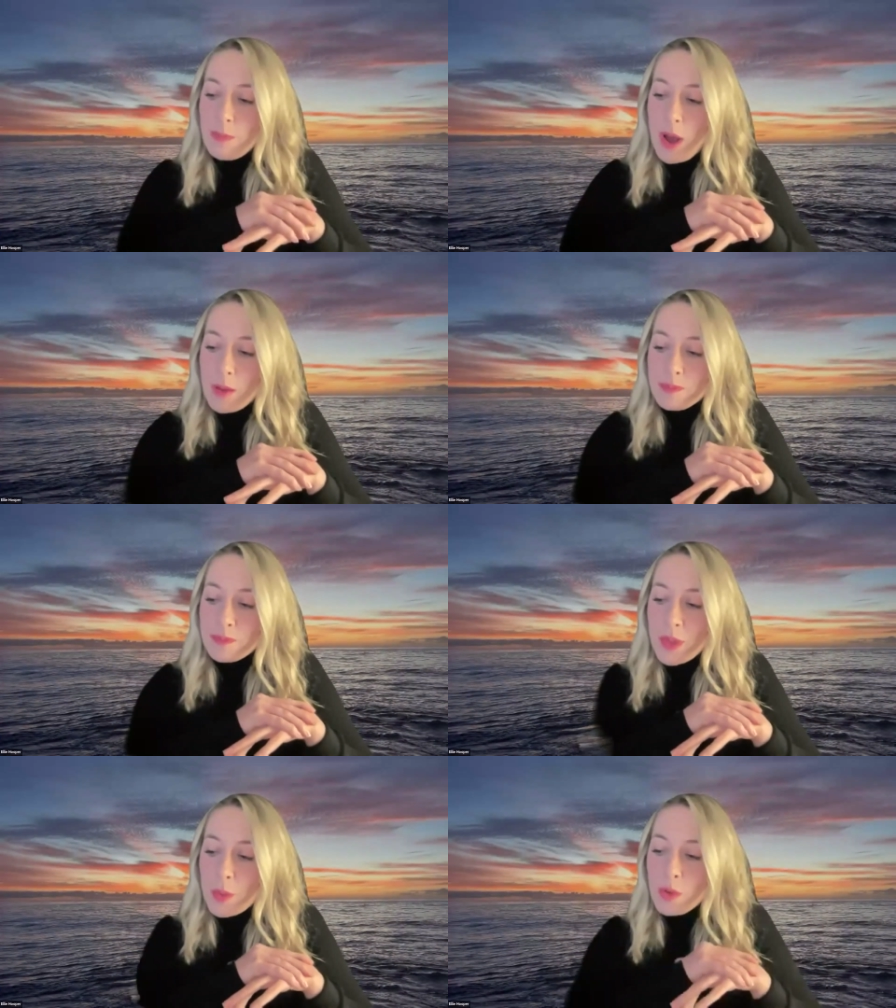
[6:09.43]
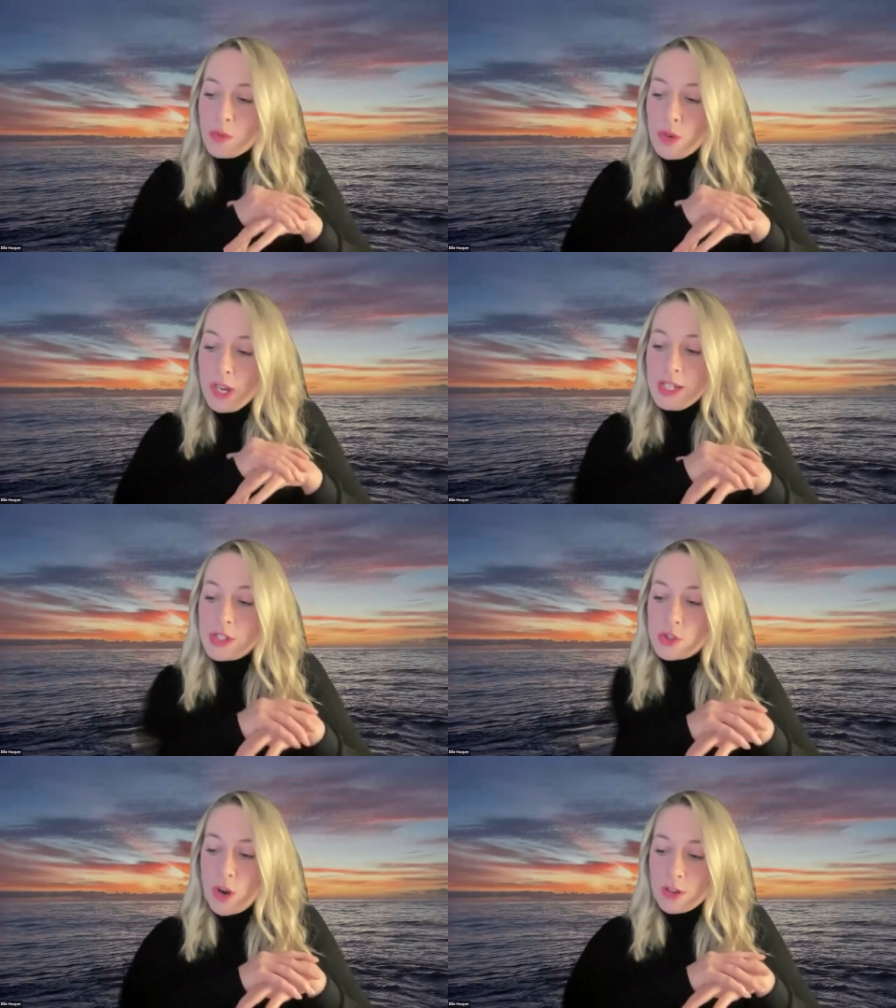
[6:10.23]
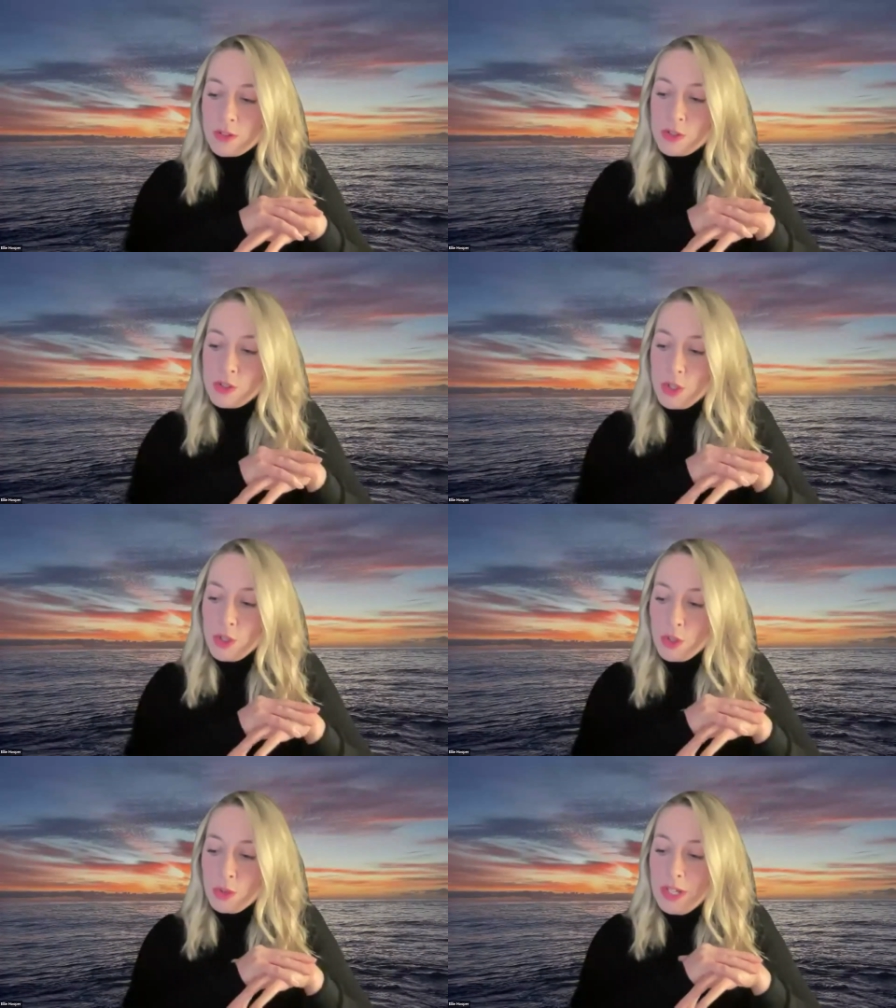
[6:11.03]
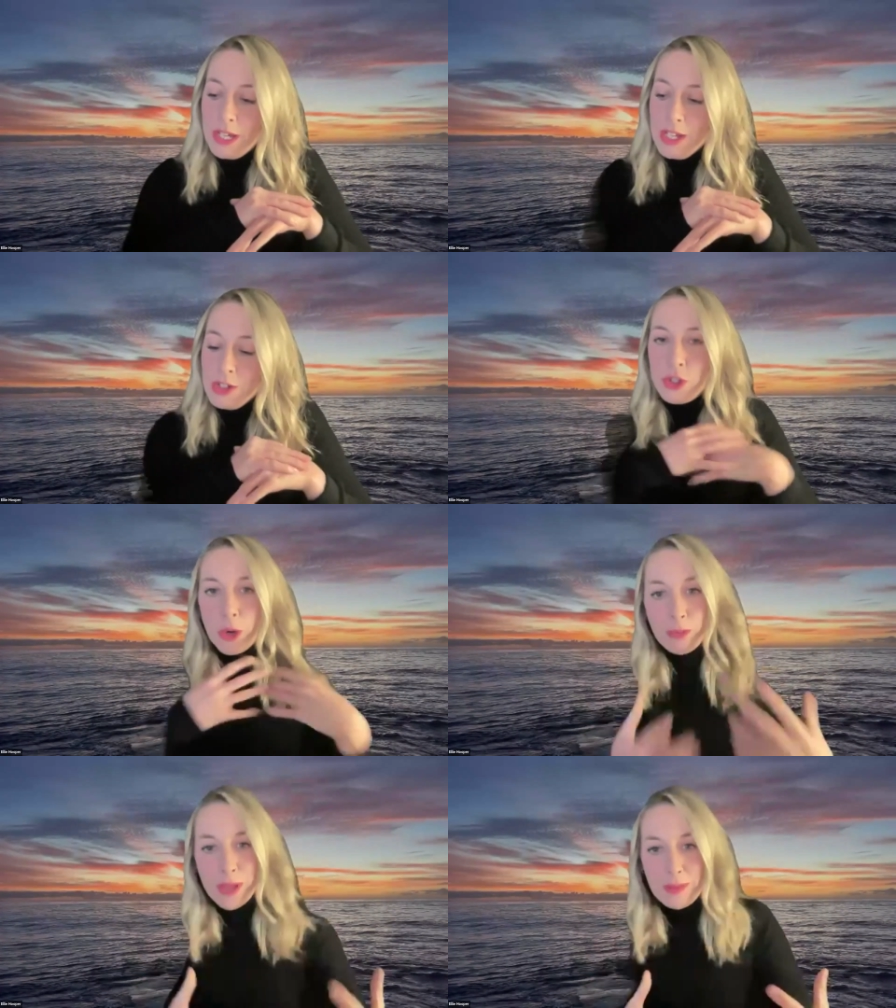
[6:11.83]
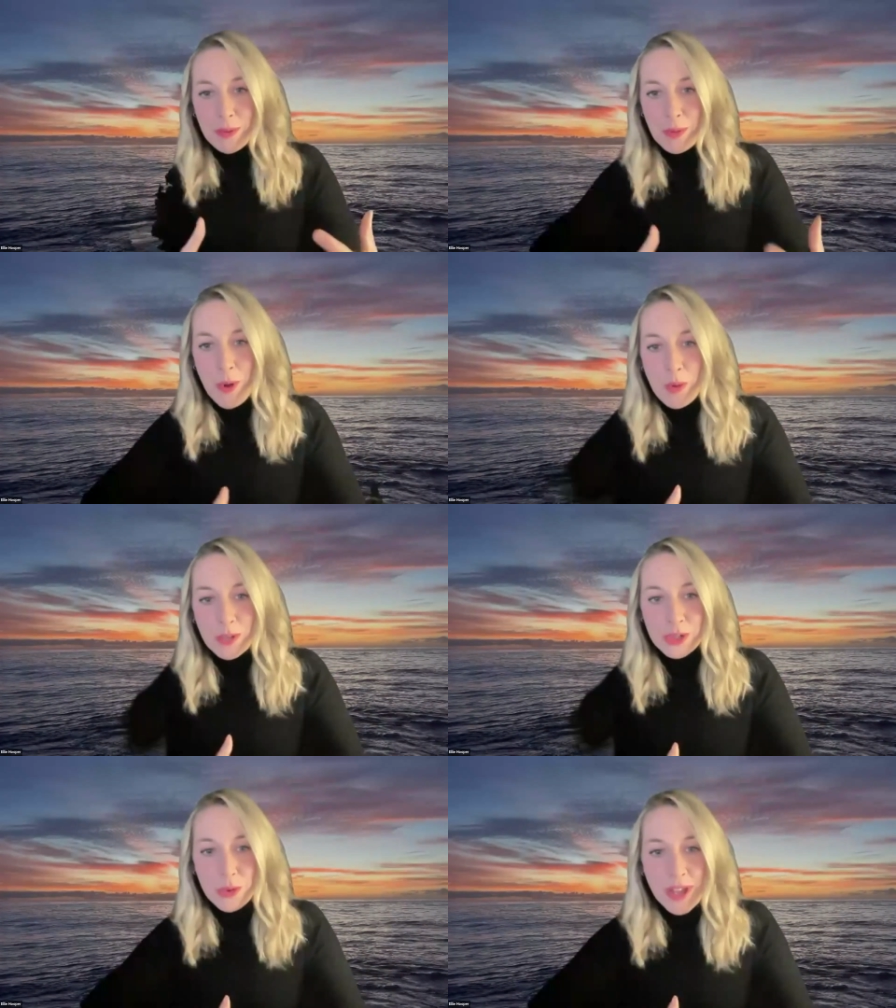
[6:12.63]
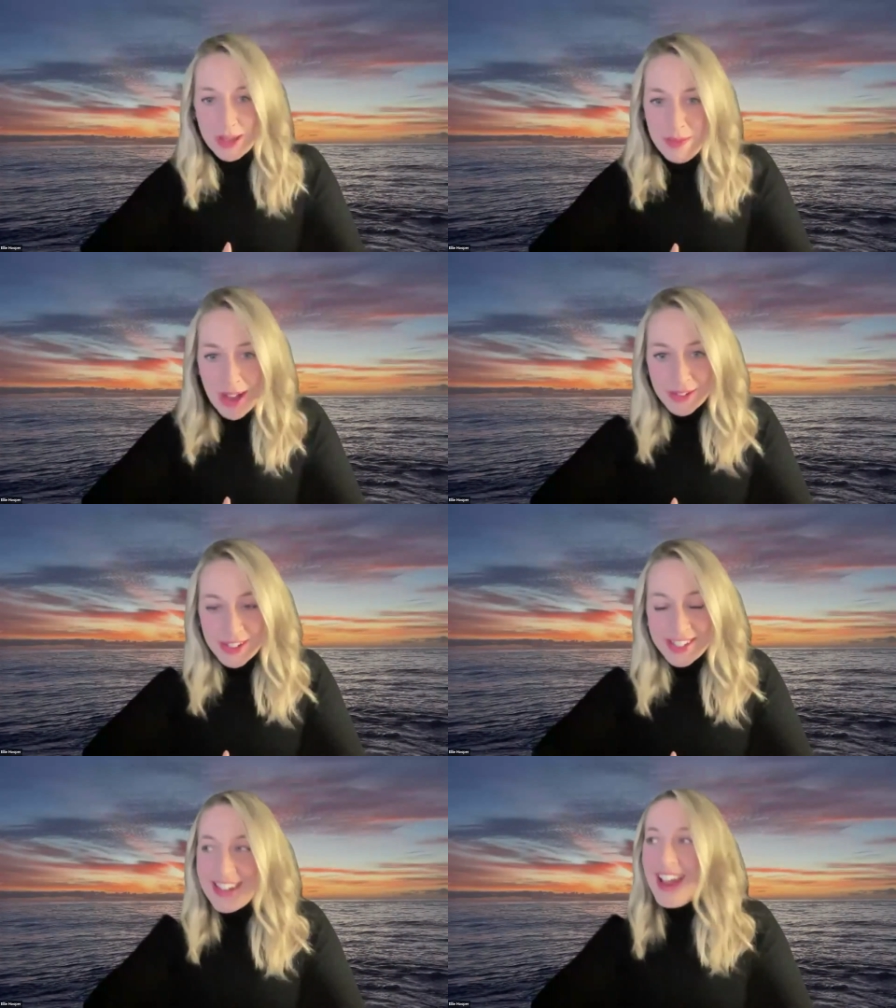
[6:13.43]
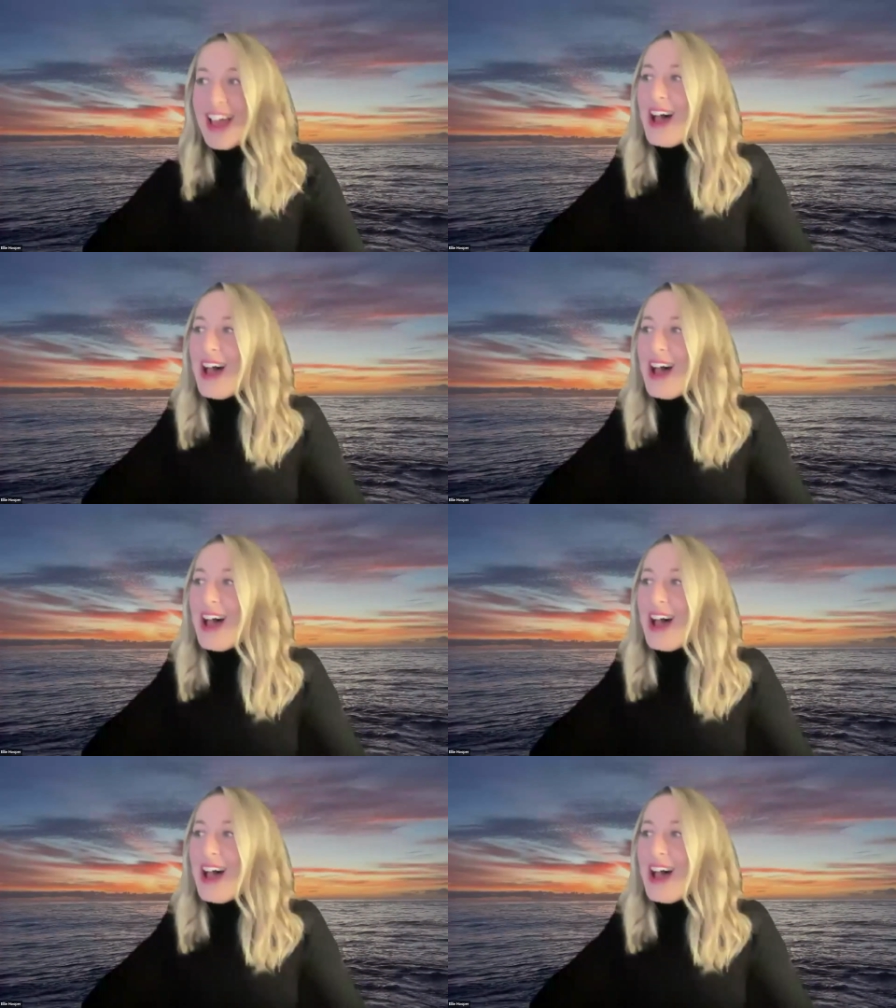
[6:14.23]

But we've really struggled to show people what we're talking about